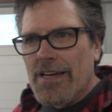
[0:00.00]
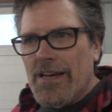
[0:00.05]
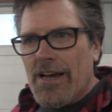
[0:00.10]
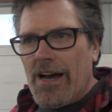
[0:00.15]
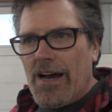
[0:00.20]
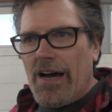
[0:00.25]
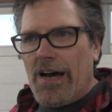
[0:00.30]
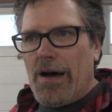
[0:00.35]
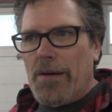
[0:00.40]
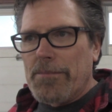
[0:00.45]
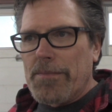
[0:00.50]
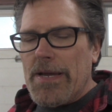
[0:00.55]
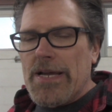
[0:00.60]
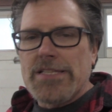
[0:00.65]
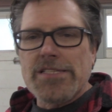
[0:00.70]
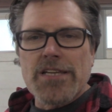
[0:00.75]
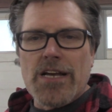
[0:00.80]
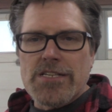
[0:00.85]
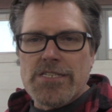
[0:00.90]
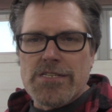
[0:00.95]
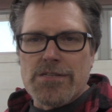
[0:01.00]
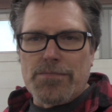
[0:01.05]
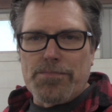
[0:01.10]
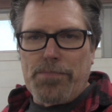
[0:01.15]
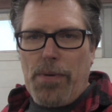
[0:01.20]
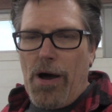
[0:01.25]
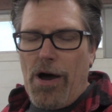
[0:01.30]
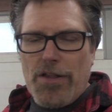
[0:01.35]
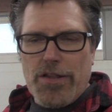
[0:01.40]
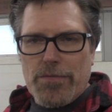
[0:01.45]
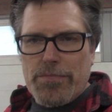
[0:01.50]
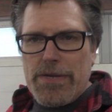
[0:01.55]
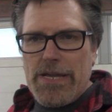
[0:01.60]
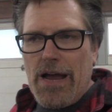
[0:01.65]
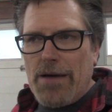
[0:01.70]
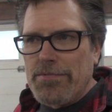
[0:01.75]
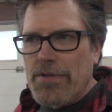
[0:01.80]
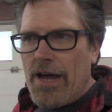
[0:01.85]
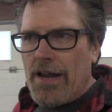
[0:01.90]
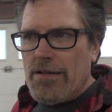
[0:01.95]
It doesn't bother me.
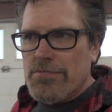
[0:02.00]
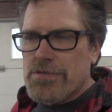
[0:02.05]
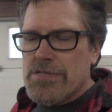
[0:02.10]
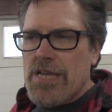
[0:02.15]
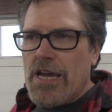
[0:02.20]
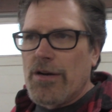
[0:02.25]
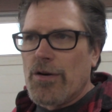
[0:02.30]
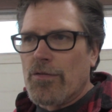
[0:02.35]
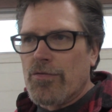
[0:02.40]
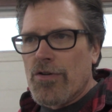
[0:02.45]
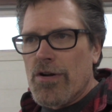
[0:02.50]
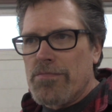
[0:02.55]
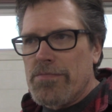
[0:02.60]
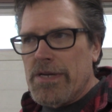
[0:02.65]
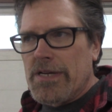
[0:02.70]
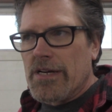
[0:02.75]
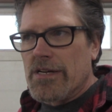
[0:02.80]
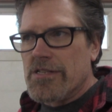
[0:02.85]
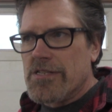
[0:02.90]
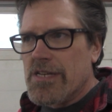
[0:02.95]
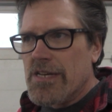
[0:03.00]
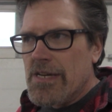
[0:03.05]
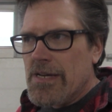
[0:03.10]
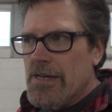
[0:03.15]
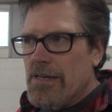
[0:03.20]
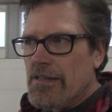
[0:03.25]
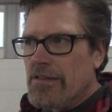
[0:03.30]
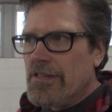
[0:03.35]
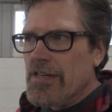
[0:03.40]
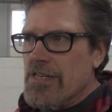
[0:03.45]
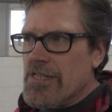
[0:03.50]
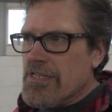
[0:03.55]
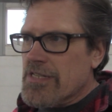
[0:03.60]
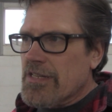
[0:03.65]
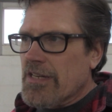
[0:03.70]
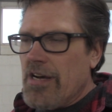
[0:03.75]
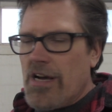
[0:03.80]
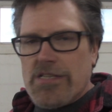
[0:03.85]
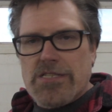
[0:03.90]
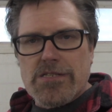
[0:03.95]
I'm not upset over it because this
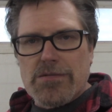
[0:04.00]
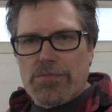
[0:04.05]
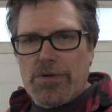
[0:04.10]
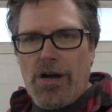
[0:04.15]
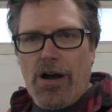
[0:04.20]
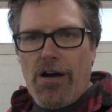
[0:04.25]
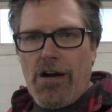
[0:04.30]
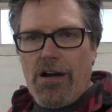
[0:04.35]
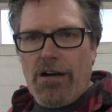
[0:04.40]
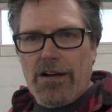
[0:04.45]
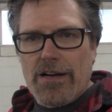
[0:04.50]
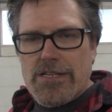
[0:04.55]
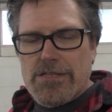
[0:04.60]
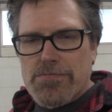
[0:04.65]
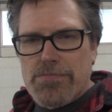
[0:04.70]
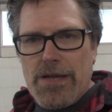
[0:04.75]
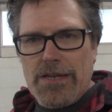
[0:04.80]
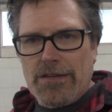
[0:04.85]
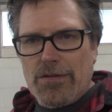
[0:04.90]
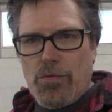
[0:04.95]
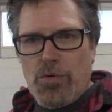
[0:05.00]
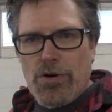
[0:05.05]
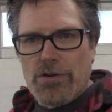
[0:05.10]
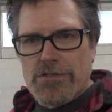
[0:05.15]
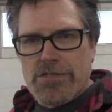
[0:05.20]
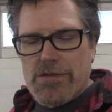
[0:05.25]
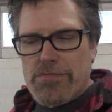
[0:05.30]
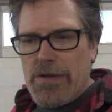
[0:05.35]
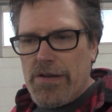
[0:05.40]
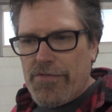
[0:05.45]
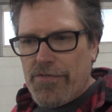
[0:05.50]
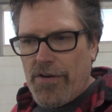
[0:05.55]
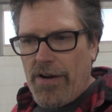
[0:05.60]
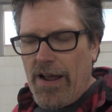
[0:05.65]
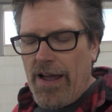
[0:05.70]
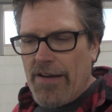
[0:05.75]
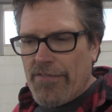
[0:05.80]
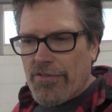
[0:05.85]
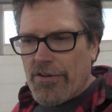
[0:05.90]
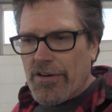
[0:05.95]
custom car has meant the world to me
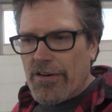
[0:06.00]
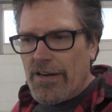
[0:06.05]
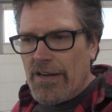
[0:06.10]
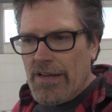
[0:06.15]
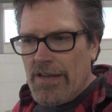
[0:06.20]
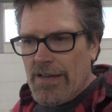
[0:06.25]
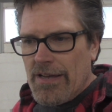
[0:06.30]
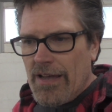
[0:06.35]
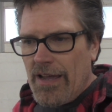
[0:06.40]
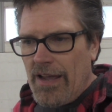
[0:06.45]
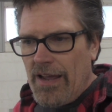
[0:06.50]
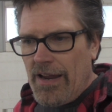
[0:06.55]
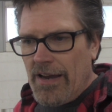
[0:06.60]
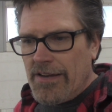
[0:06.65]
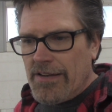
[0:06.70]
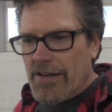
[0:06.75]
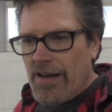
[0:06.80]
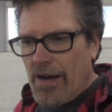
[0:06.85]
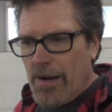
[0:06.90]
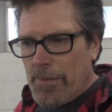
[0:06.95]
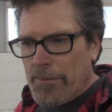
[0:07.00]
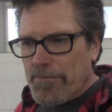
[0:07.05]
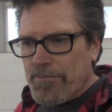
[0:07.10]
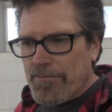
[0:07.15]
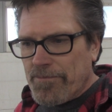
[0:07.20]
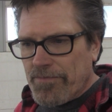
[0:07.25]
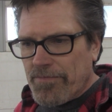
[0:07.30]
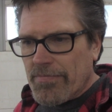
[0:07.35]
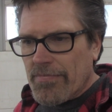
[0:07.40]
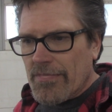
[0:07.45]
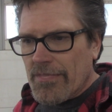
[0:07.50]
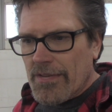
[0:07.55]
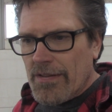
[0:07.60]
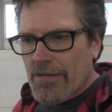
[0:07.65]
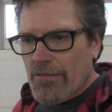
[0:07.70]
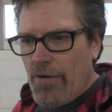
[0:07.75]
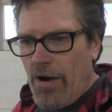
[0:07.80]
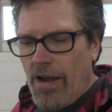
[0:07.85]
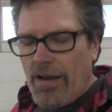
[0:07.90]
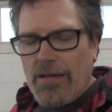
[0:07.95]
forever. And
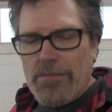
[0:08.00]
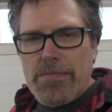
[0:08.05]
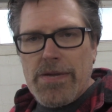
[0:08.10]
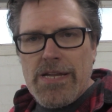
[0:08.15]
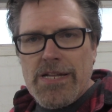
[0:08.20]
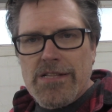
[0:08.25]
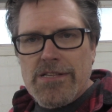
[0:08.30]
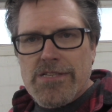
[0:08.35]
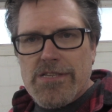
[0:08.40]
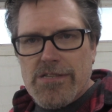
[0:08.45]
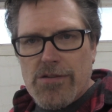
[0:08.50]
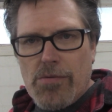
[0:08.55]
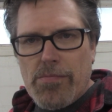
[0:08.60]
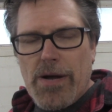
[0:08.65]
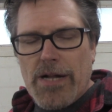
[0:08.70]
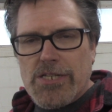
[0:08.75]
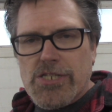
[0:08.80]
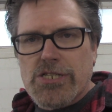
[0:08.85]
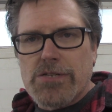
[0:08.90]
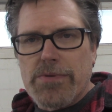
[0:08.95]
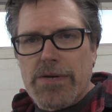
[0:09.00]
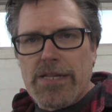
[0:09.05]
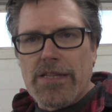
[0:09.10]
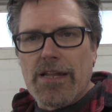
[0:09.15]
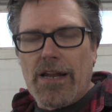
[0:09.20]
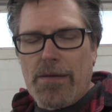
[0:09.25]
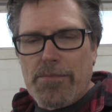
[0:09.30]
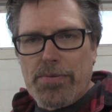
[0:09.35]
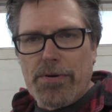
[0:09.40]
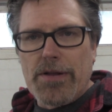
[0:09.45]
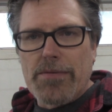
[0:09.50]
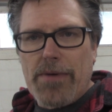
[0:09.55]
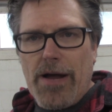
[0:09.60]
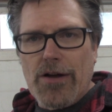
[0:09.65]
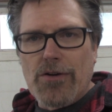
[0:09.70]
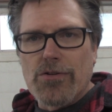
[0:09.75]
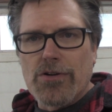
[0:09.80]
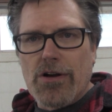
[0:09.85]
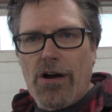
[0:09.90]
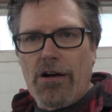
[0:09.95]
well, it means so much to me that I'm putting my
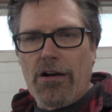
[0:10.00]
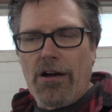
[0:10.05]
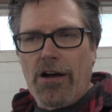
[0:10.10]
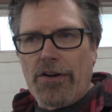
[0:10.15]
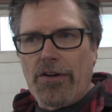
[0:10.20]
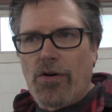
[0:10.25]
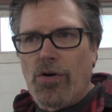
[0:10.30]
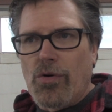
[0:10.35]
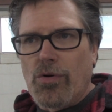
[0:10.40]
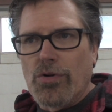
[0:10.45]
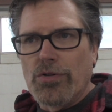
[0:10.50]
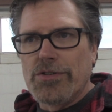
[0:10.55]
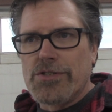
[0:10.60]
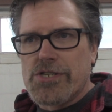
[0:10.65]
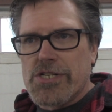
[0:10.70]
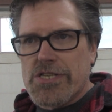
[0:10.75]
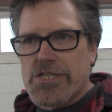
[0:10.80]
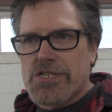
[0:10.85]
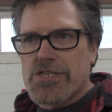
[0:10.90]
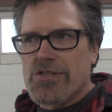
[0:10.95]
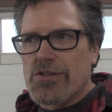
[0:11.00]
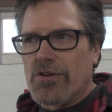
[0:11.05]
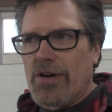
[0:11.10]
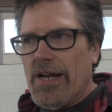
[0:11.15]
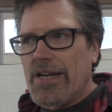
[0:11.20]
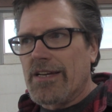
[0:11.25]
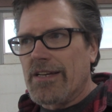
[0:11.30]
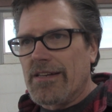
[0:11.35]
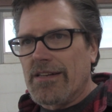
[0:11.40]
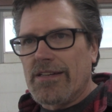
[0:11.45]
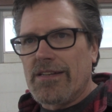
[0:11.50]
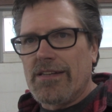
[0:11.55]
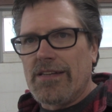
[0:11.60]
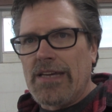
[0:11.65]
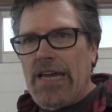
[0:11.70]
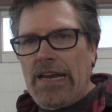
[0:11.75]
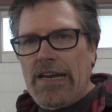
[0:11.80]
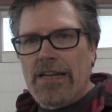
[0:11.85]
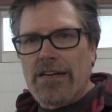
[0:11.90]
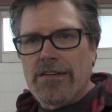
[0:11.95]
own car on hold just so I can
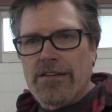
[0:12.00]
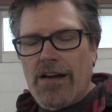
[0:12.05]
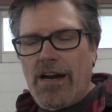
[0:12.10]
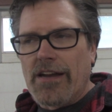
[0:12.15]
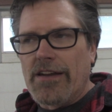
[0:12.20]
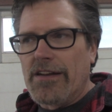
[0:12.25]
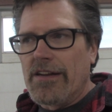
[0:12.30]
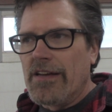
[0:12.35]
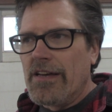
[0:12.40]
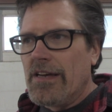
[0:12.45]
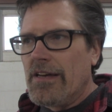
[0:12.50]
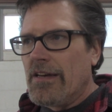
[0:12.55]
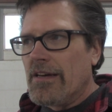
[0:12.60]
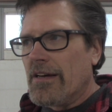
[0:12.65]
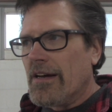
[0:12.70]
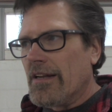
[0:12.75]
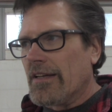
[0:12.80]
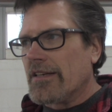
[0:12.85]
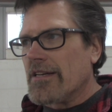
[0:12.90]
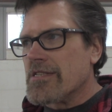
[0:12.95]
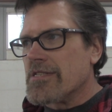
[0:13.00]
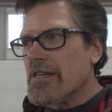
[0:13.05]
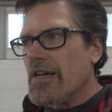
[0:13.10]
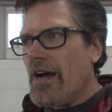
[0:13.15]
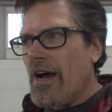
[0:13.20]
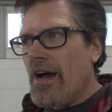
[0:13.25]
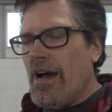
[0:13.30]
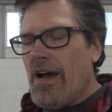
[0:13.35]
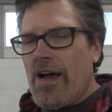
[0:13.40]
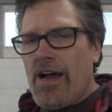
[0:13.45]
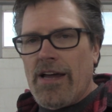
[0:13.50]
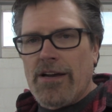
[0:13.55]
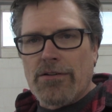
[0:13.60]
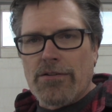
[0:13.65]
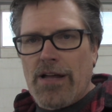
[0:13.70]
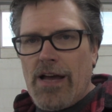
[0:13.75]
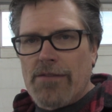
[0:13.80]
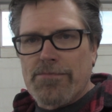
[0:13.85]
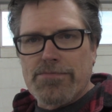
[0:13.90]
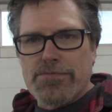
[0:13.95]
get it done. Like I say, I don't
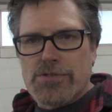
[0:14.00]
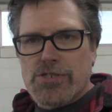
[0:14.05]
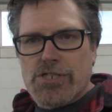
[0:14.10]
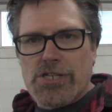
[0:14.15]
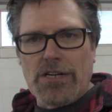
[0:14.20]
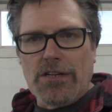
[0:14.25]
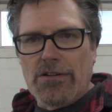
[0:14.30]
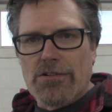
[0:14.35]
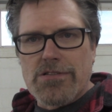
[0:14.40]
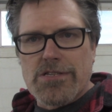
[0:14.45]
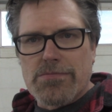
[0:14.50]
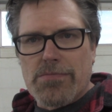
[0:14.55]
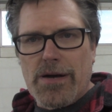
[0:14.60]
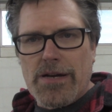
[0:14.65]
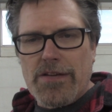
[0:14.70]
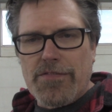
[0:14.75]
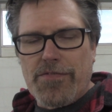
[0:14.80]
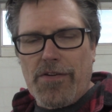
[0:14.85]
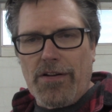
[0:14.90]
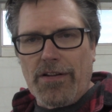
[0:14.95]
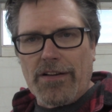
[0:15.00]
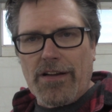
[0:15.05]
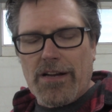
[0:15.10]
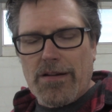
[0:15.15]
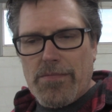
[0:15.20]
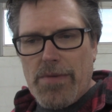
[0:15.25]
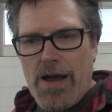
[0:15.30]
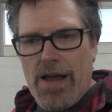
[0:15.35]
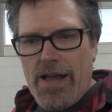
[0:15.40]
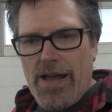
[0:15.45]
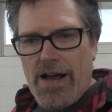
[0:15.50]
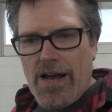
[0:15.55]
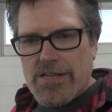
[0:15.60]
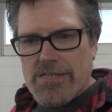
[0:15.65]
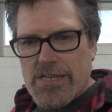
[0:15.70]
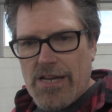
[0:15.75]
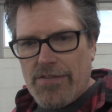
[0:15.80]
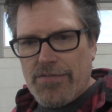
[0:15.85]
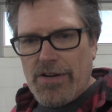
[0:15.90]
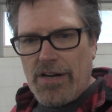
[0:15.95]
have shitloads of money falling out of my
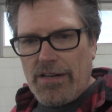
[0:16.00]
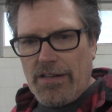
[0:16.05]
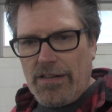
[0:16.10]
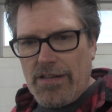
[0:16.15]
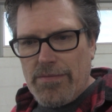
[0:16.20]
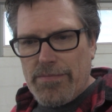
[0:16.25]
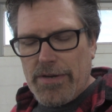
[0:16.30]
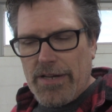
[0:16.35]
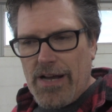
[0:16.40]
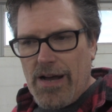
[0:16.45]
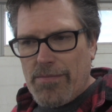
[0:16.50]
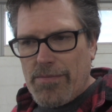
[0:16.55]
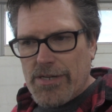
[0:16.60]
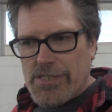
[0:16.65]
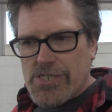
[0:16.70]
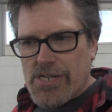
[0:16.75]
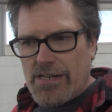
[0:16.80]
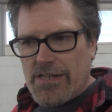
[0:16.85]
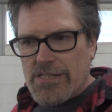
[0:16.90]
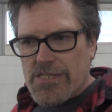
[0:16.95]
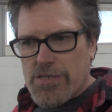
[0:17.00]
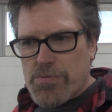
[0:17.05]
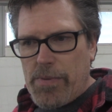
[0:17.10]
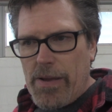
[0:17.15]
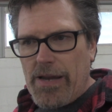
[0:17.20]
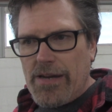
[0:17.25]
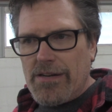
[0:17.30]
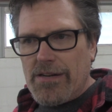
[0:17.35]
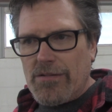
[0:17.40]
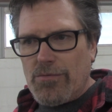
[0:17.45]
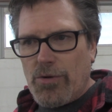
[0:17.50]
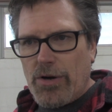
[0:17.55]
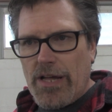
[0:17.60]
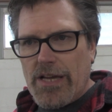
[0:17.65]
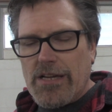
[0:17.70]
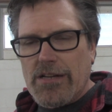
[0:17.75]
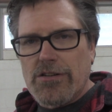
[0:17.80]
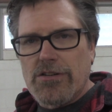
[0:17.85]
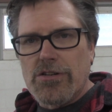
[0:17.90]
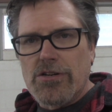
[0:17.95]
ass. I've got a limit how much I can spend and what I
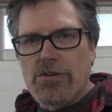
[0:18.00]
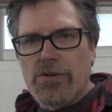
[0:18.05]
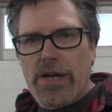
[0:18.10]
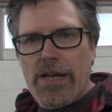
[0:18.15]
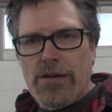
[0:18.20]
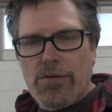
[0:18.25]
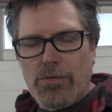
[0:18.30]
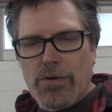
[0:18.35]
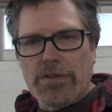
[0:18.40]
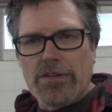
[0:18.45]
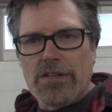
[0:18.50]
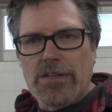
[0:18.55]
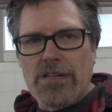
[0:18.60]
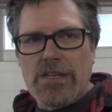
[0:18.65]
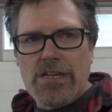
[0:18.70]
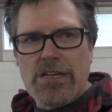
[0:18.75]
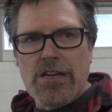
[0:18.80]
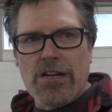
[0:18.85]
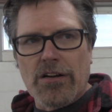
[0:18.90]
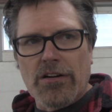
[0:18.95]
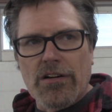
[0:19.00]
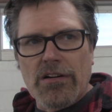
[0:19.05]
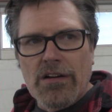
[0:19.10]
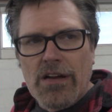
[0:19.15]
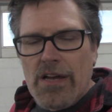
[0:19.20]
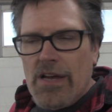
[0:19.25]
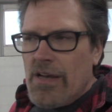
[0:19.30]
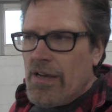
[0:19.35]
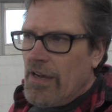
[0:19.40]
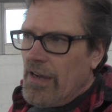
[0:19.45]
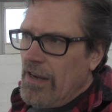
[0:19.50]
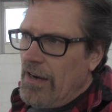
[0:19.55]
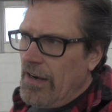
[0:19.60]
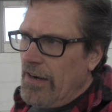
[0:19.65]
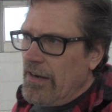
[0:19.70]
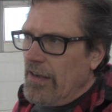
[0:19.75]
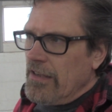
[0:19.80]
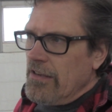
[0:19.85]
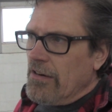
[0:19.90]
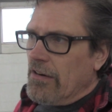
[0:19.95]
can do within the year. And,
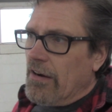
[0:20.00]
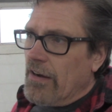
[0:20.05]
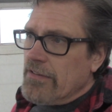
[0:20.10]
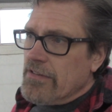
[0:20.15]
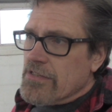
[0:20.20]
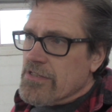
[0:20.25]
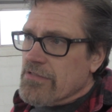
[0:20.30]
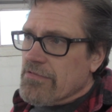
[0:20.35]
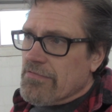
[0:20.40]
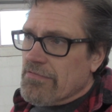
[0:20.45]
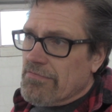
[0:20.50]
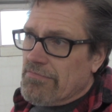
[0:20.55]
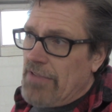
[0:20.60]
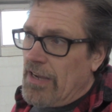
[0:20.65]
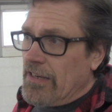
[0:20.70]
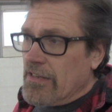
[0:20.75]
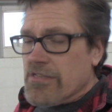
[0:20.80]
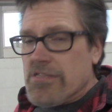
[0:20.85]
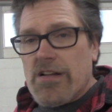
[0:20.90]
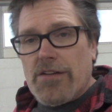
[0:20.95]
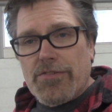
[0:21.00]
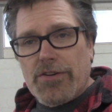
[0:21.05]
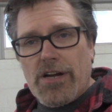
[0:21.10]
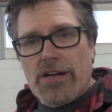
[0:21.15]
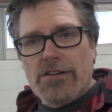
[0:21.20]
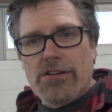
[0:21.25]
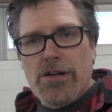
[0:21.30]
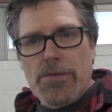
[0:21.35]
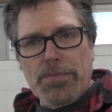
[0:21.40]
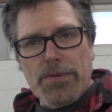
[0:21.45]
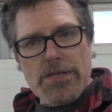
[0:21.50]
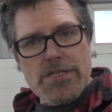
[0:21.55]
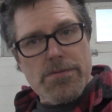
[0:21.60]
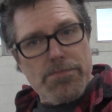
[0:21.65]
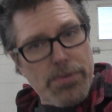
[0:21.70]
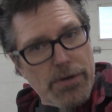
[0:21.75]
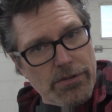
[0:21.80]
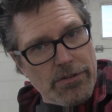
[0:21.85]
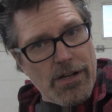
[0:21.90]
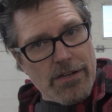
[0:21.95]
you know, I got stuff I got to do. Plus, I'm
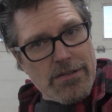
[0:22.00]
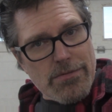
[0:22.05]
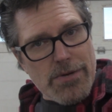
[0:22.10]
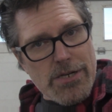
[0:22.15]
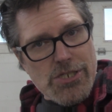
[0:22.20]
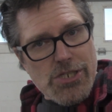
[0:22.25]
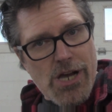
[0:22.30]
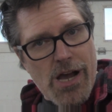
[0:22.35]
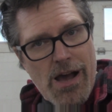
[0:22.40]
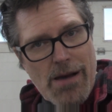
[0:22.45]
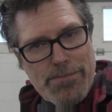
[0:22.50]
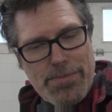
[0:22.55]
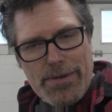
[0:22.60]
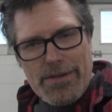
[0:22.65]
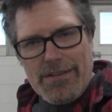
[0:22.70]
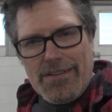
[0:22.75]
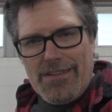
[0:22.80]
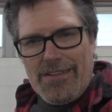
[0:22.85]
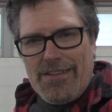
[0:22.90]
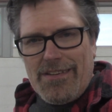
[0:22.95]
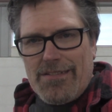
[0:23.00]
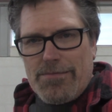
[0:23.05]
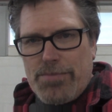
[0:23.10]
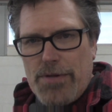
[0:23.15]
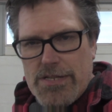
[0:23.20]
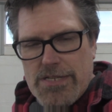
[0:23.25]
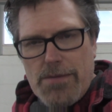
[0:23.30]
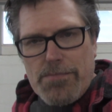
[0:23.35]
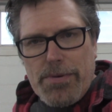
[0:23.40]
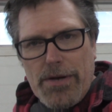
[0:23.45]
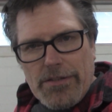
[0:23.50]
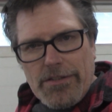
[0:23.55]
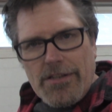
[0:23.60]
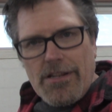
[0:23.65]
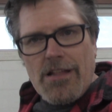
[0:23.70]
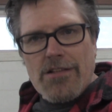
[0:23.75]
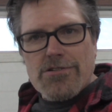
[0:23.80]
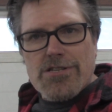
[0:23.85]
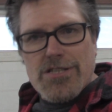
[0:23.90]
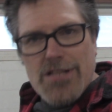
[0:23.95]
building onto my shop. Plus, I'm building
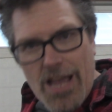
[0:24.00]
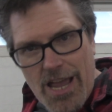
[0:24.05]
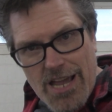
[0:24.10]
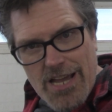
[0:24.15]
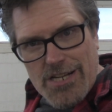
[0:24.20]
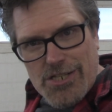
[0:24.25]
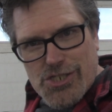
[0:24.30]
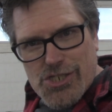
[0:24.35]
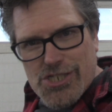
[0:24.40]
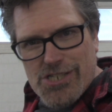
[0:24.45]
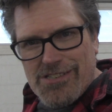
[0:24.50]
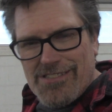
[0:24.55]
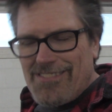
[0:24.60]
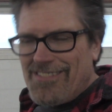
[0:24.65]
another stage.